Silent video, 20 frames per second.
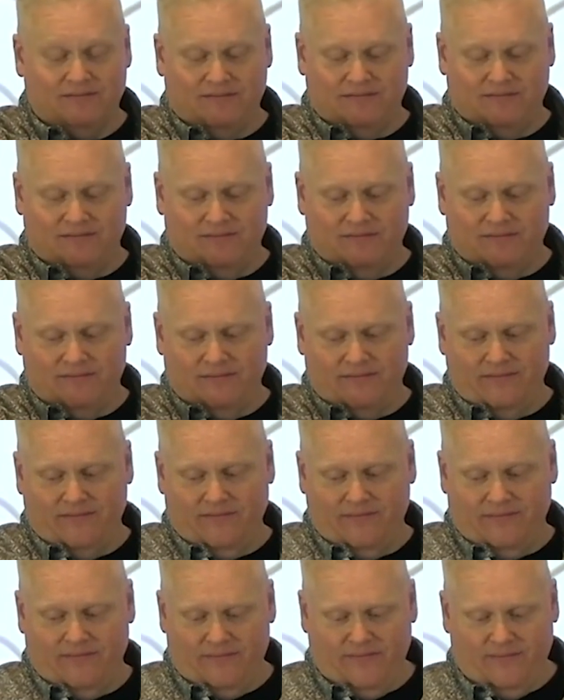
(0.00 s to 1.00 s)

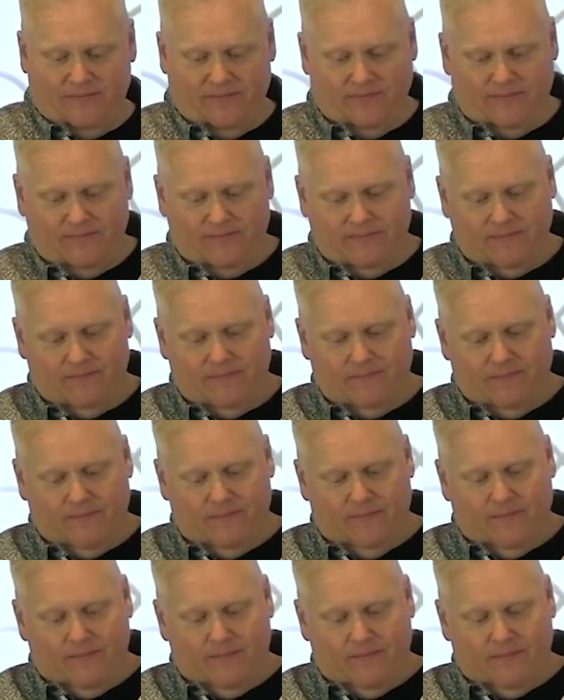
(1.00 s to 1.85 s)
Nothing is said.